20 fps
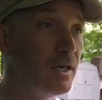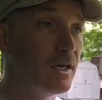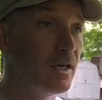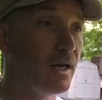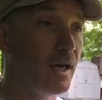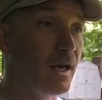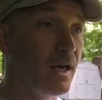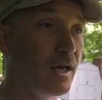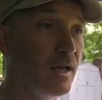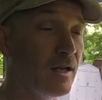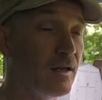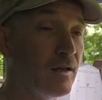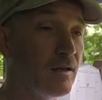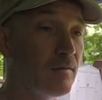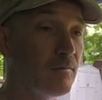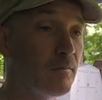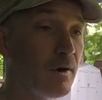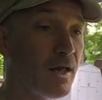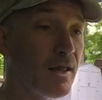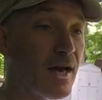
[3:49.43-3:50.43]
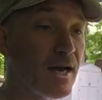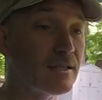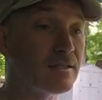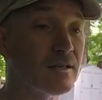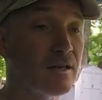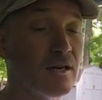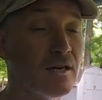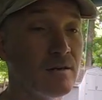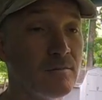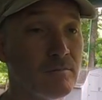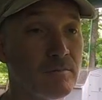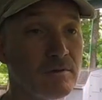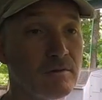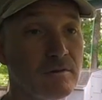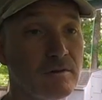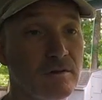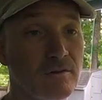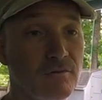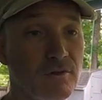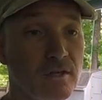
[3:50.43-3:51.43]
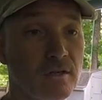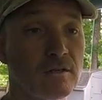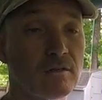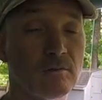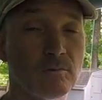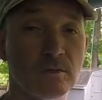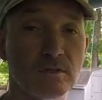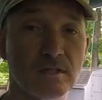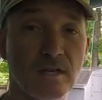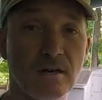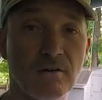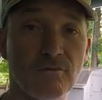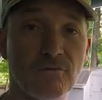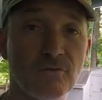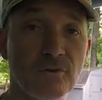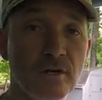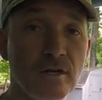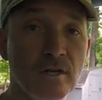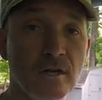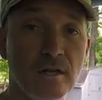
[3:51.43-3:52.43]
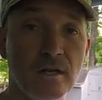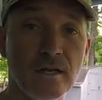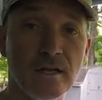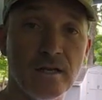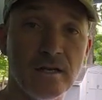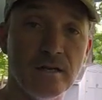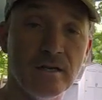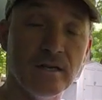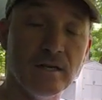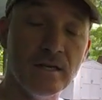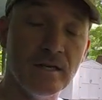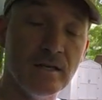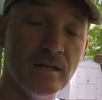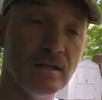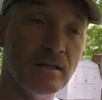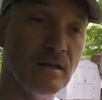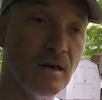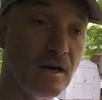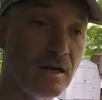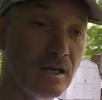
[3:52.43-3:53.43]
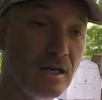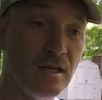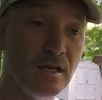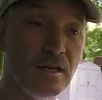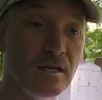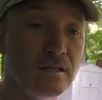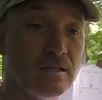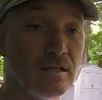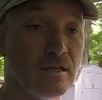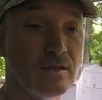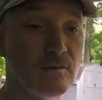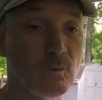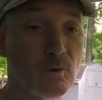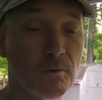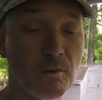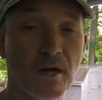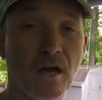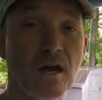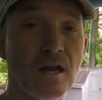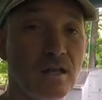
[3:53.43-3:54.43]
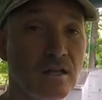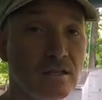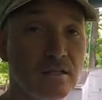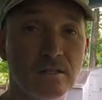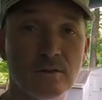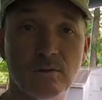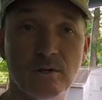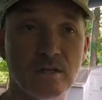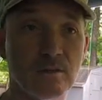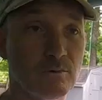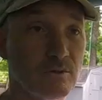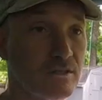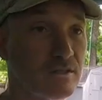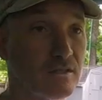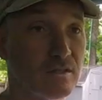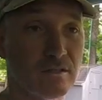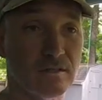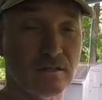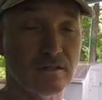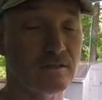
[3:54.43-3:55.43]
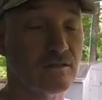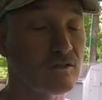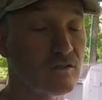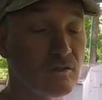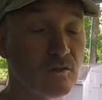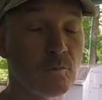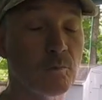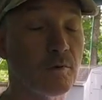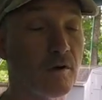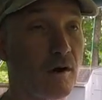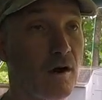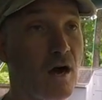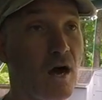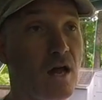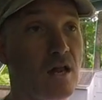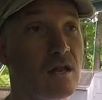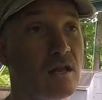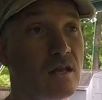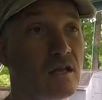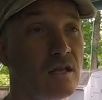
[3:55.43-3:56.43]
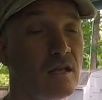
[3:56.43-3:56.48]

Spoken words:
And by that time, the vehicle was out front and in the heat, and when we got into it, it was just super hot.